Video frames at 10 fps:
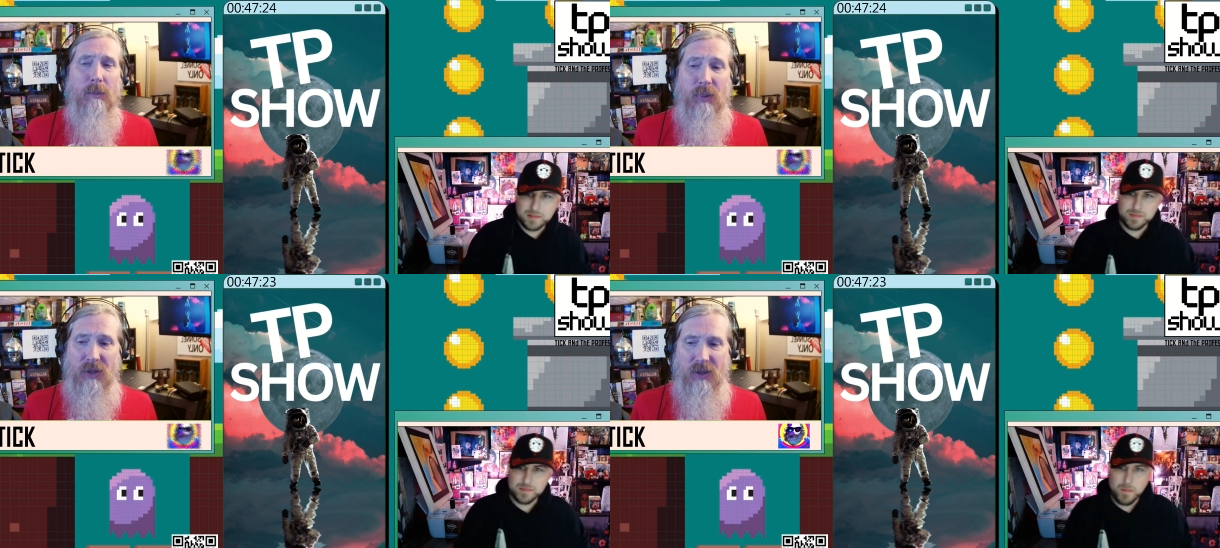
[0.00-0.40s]

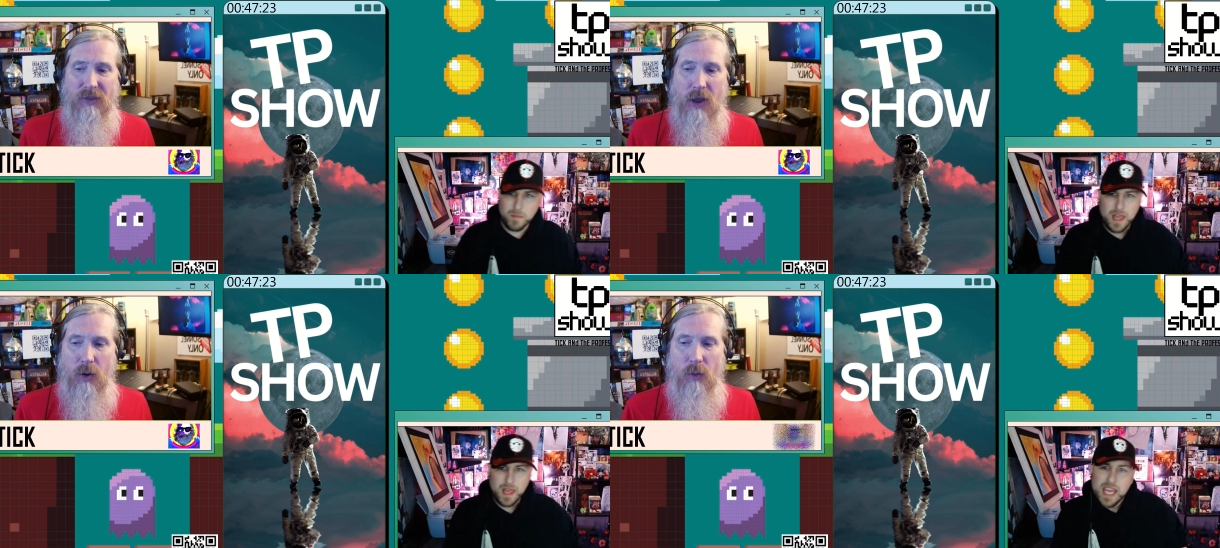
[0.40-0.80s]
Speaker 1: But
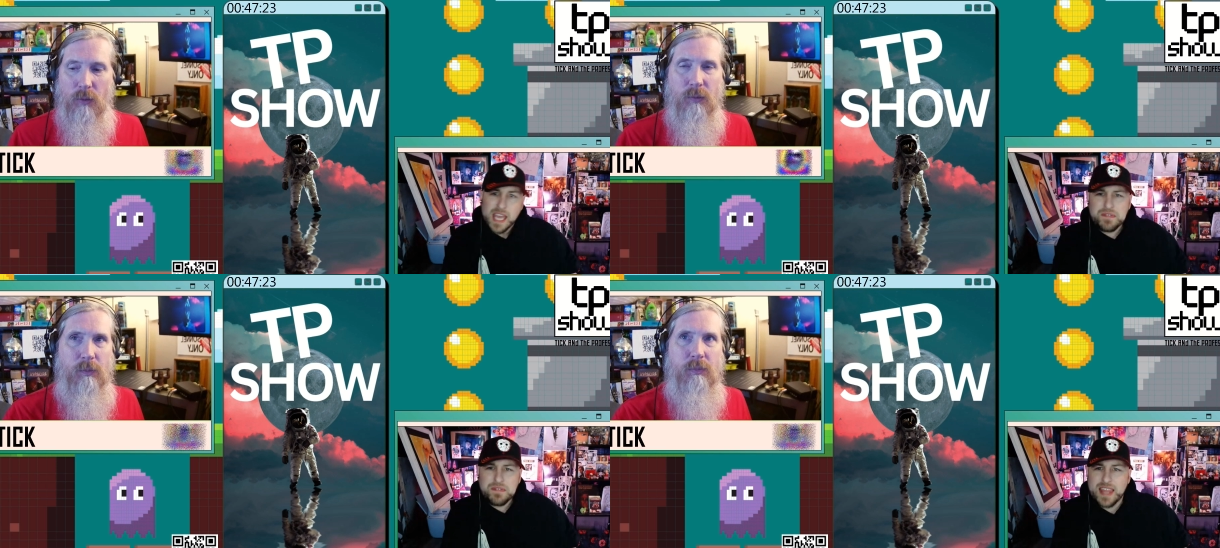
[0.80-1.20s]
no,
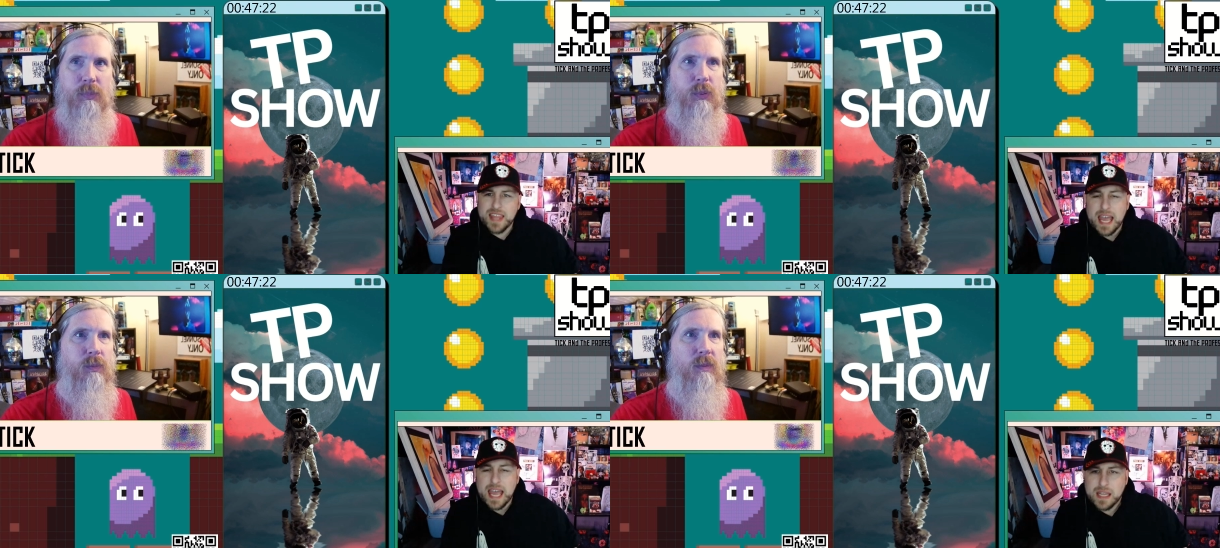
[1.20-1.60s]
Even
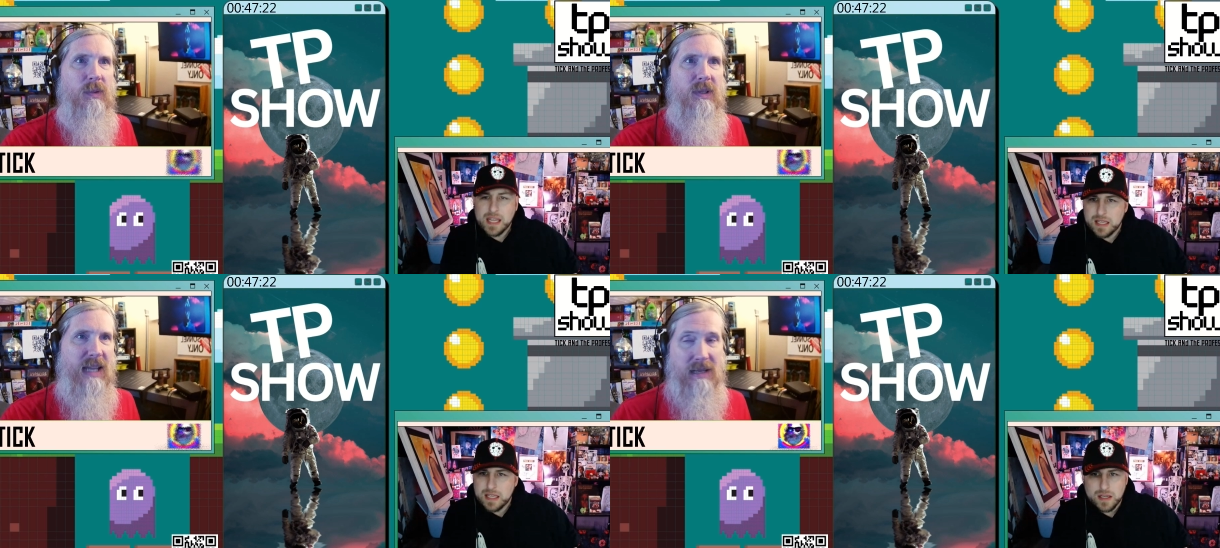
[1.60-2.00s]
that
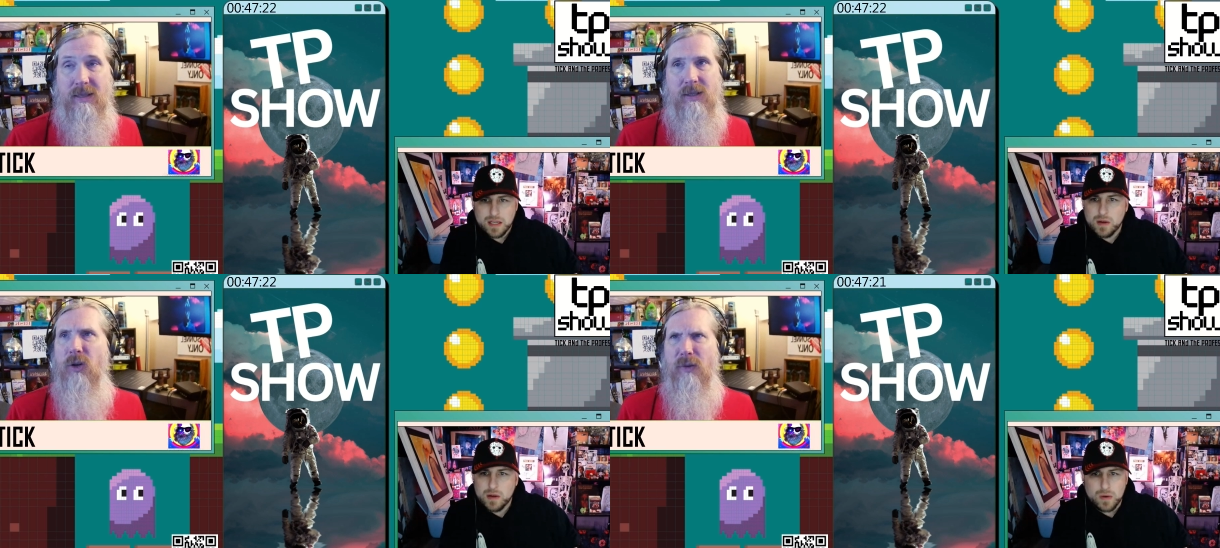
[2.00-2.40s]

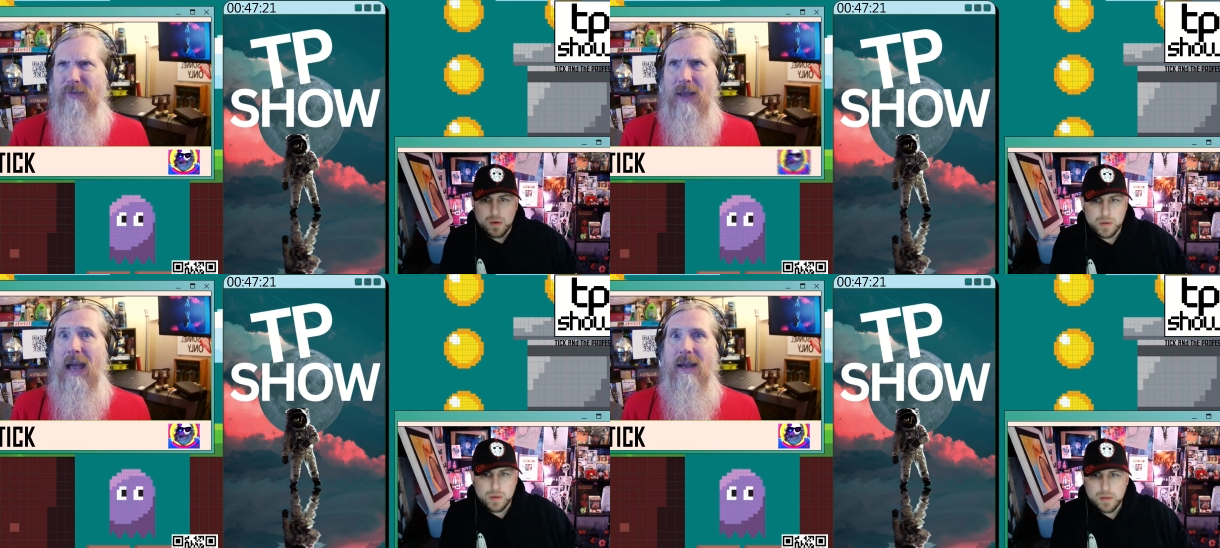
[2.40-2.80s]
that's oh. still
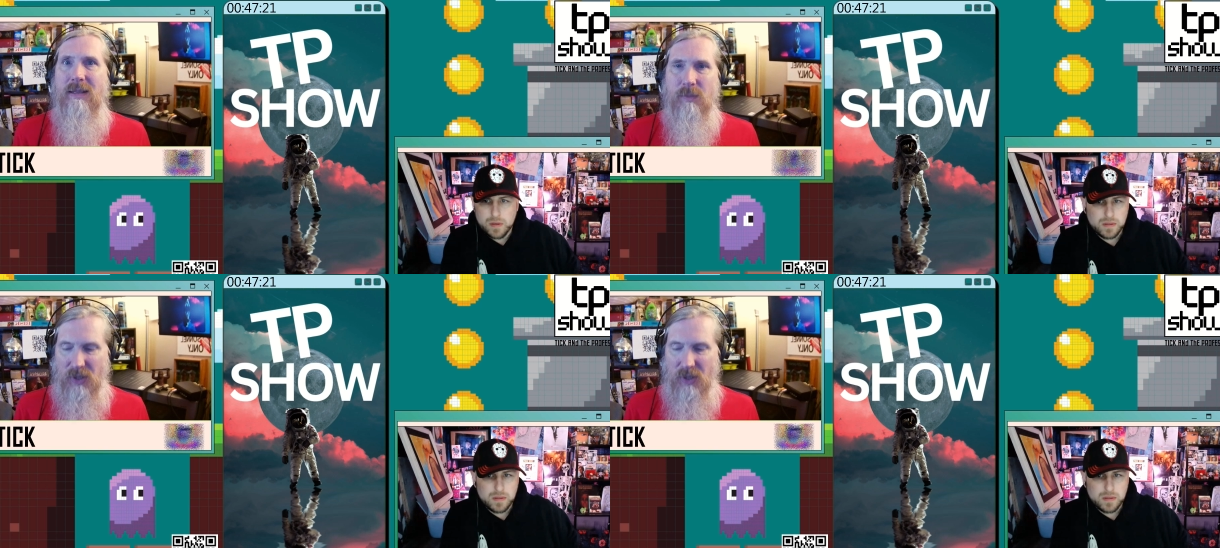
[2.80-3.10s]
fast.